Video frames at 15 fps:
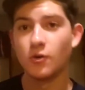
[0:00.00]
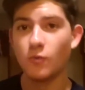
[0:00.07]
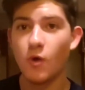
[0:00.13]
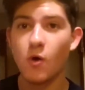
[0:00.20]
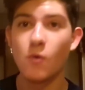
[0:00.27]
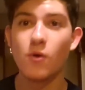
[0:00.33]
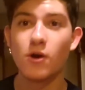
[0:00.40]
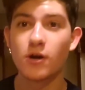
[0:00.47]

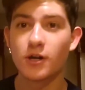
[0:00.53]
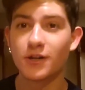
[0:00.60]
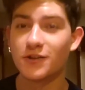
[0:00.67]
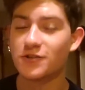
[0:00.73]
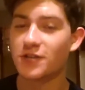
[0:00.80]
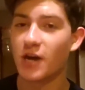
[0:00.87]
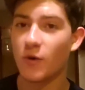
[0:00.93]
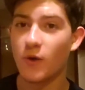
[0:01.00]
won't work
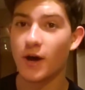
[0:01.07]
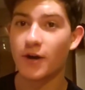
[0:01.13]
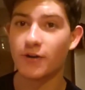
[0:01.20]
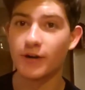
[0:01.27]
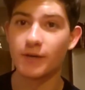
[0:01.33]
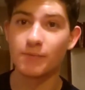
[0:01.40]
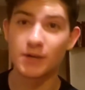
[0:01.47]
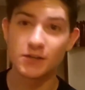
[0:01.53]
unless you got
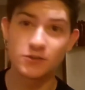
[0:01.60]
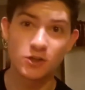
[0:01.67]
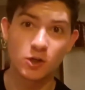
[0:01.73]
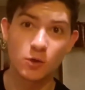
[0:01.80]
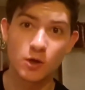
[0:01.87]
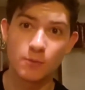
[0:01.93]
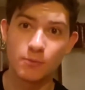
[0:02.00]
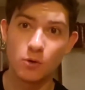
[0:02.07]
water in it, because you're
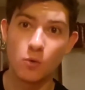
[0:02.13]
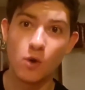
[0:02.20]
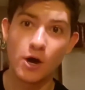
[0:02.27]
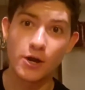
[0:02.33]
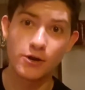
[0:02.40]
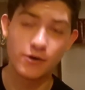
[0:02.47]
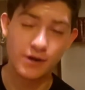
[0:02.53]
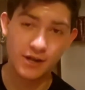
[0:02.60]
going to want to put
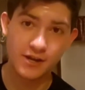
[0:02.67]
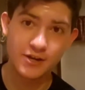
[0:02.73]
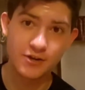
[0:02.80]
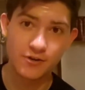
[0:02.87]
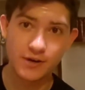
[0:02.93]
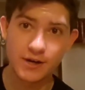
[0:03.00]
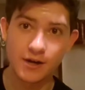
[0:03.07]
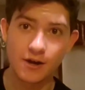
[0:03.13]
water in
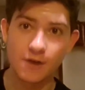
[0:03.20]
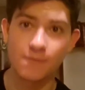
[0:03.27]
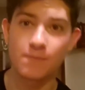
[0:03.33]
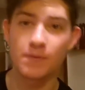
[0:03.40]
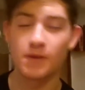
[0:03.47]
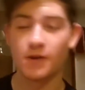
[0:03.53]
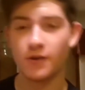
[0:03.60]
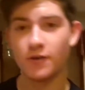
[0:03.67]
your ear.
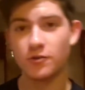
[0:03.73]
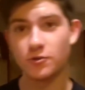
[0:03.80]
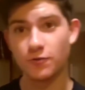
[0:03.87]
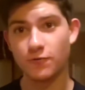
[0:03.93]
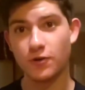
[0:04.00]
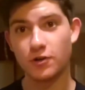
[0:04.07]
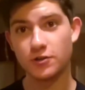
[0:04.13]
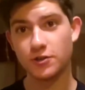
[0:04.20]
So
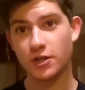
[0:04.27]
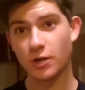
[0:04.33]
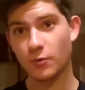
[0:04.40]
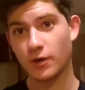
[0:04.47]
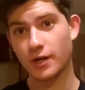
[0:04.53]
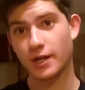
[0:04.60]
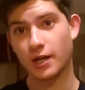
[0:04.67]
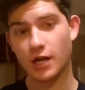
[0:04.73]
first, you're going to
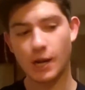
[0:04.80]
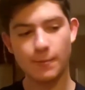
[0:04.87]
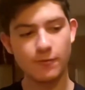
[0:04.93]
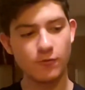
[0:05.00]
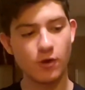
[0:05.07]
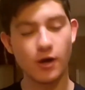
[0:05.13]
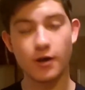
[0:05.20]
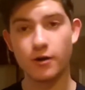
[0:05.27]
want to get a cup
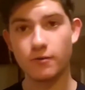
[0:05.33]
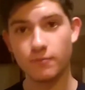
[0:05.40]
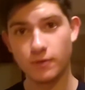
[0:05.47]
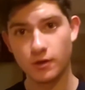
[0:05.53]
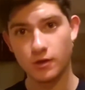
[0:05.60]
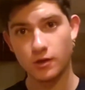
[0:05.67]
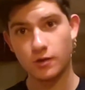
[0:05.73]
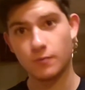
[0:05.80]
of water,
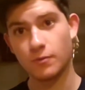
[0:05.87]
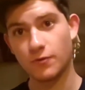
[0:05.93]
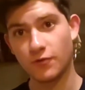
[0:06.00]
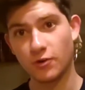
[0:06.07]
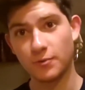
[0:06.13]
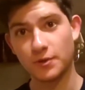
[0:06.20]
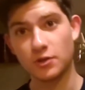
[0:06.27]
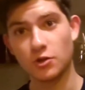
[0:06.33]

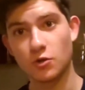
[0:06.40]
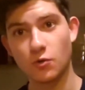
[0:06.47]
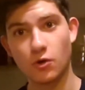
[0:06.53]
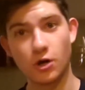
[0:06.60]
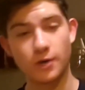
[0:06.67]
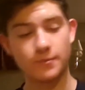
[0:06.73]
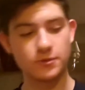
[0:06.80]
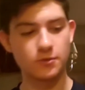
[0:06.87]
preferably
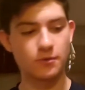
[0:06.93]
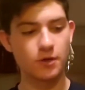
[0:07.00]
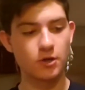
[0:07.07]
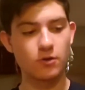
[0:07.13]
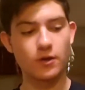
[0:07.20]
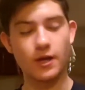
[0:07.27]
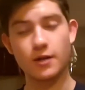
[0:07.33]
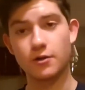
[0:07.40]
lukewarm, so I'm going to
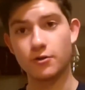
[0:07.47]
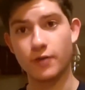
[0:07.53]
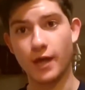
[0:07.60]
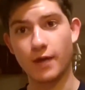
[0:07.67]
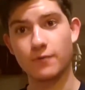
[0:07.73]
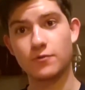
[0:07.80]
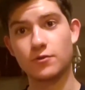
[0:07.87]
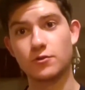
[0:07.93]
go ahead and do
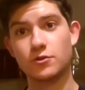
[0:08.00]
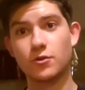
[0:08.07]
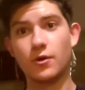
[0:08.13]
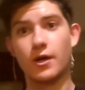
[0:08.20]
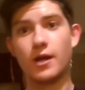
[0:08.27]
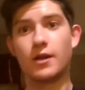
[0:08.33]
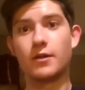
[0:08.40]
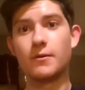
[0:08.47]
that. So let's go
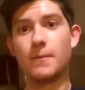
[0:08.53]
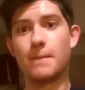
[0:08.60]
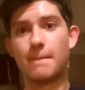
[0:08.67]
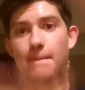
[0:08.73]
ahead and...